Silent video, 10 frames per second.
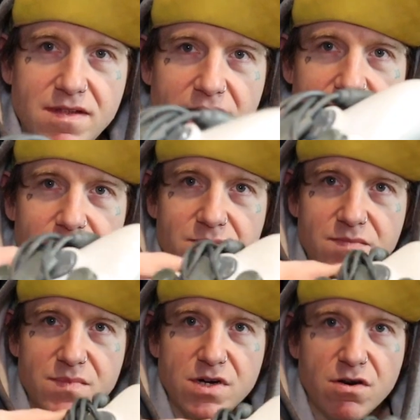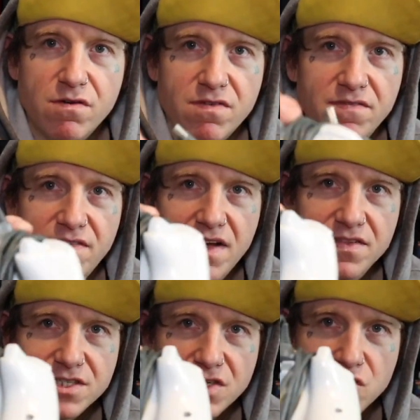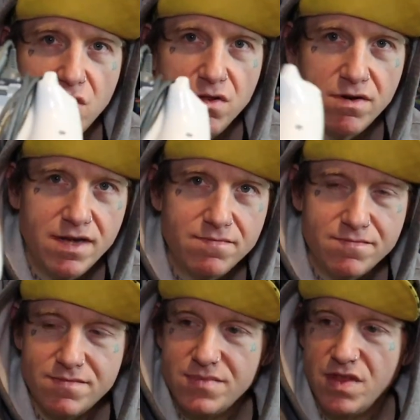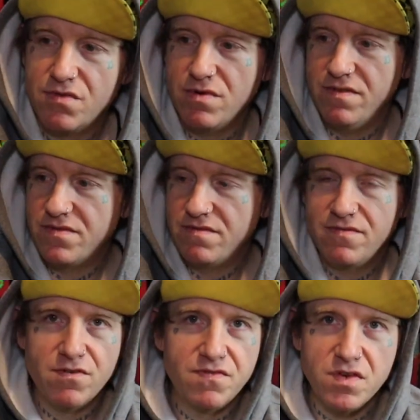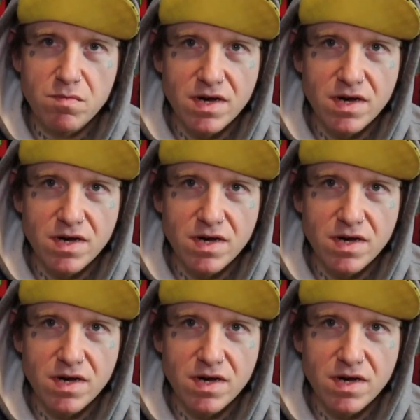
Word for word: Um, the girlfriend found this controller at thrift for a few